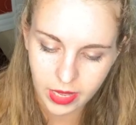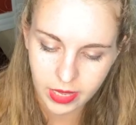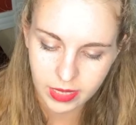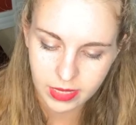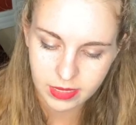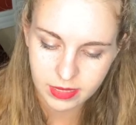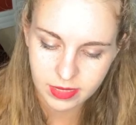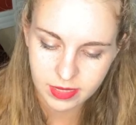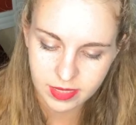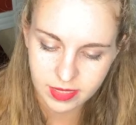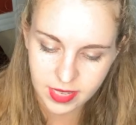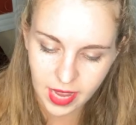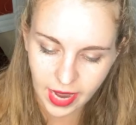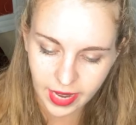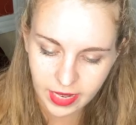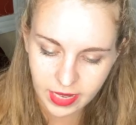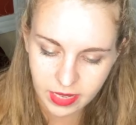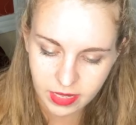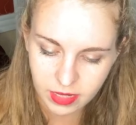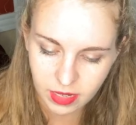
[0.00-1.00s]

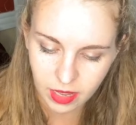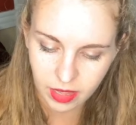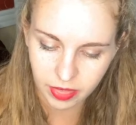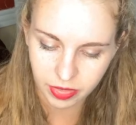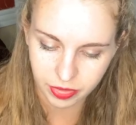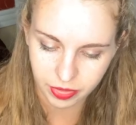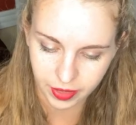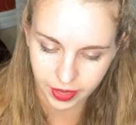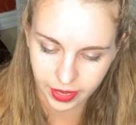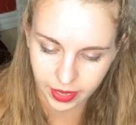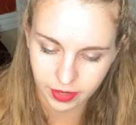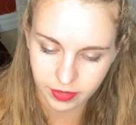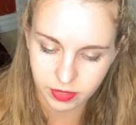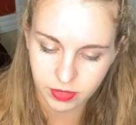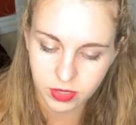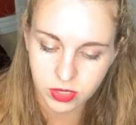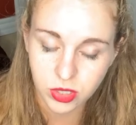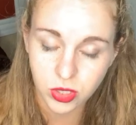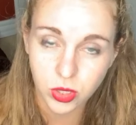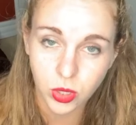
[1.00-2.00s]
Second thing, the
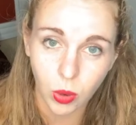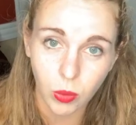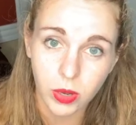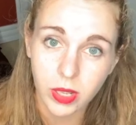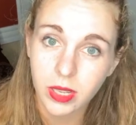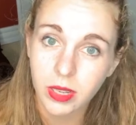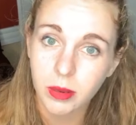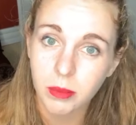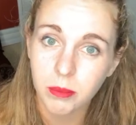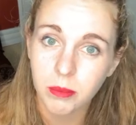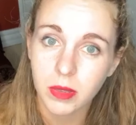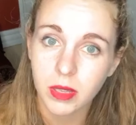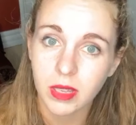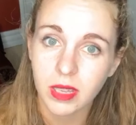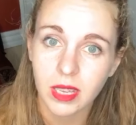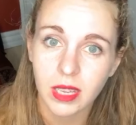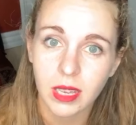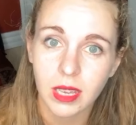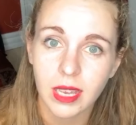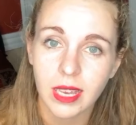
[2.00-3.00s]
sodium
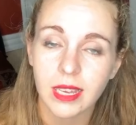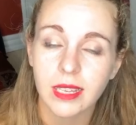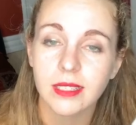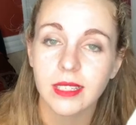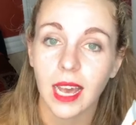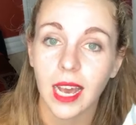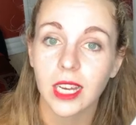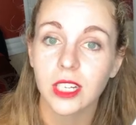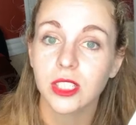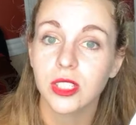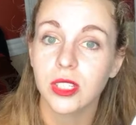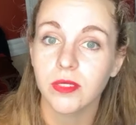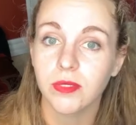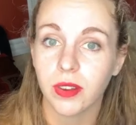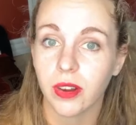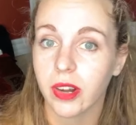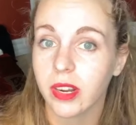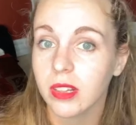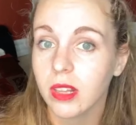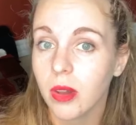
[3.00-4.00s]
is actually
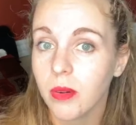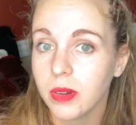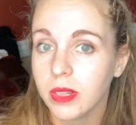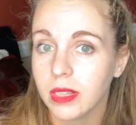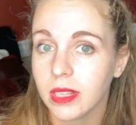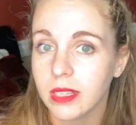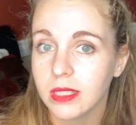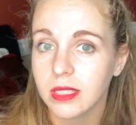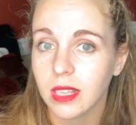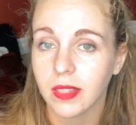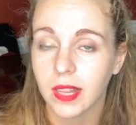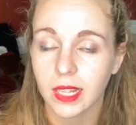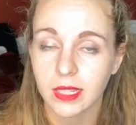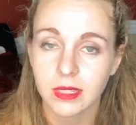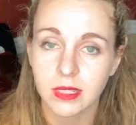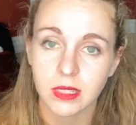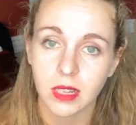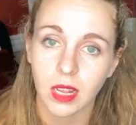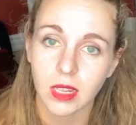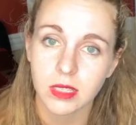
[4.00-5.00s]
very low in this, and that's
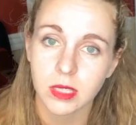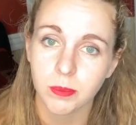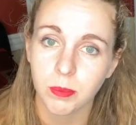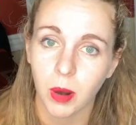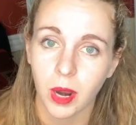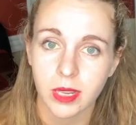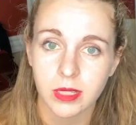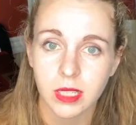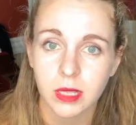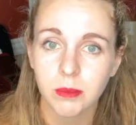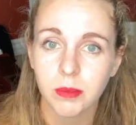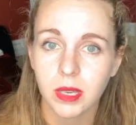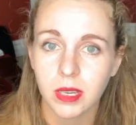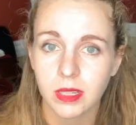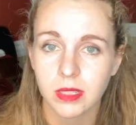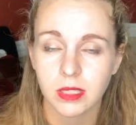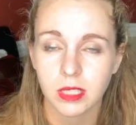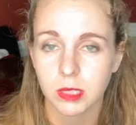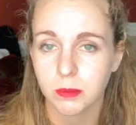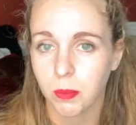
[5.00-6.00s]
not surprising because
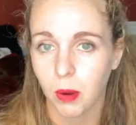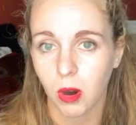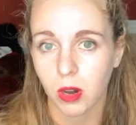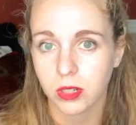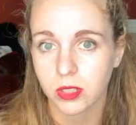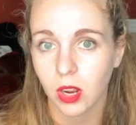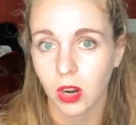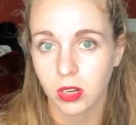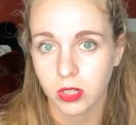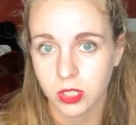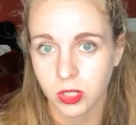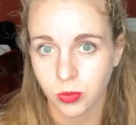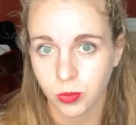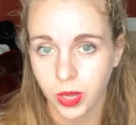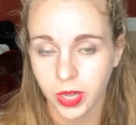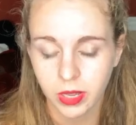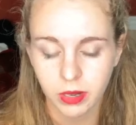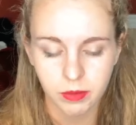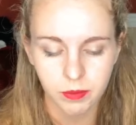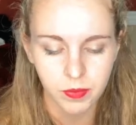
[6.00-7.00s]
these bars are
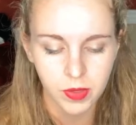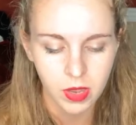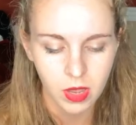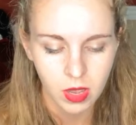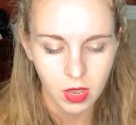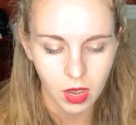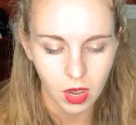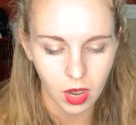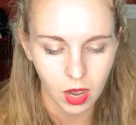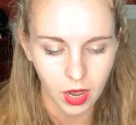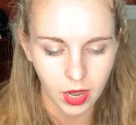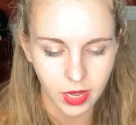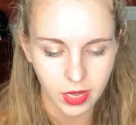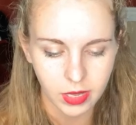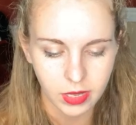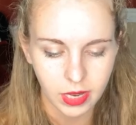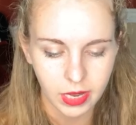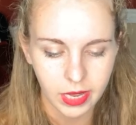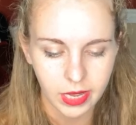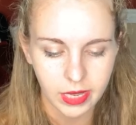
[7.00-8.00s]
sweet.
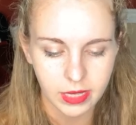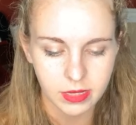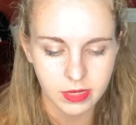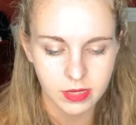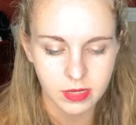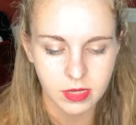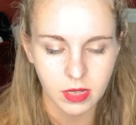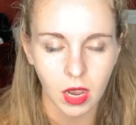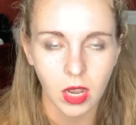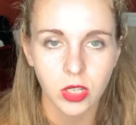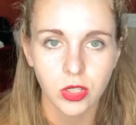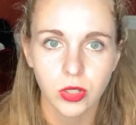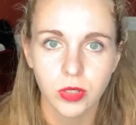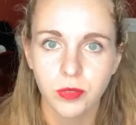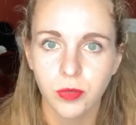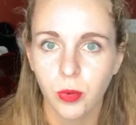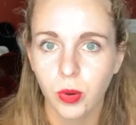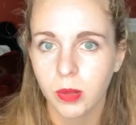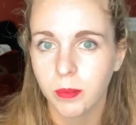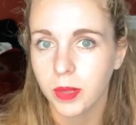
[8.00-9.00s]
It's
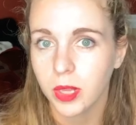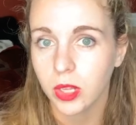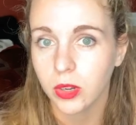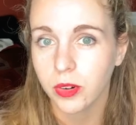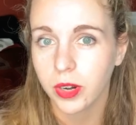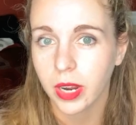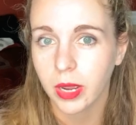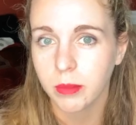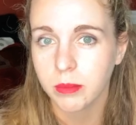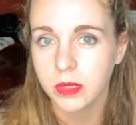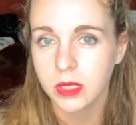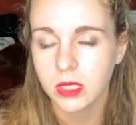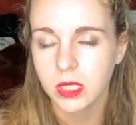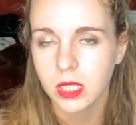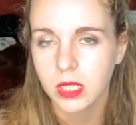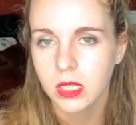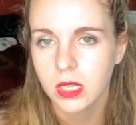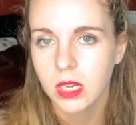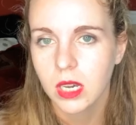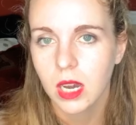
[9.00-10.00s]
140 milligrams.
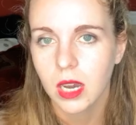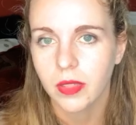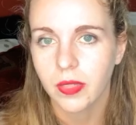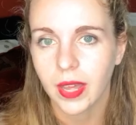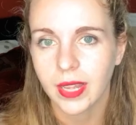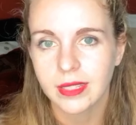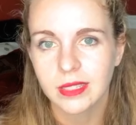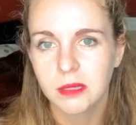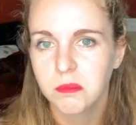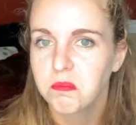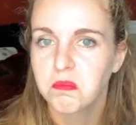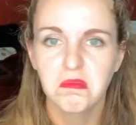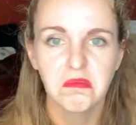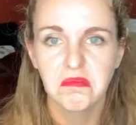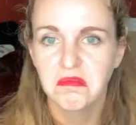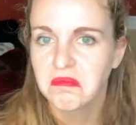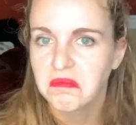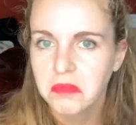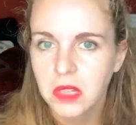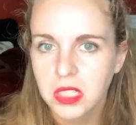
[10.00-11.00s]
That's
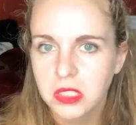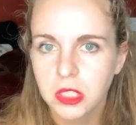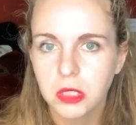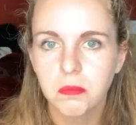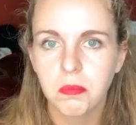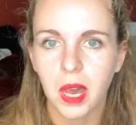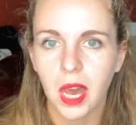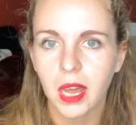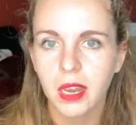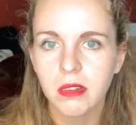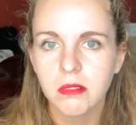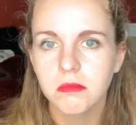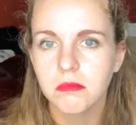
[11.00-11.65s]
not too bad.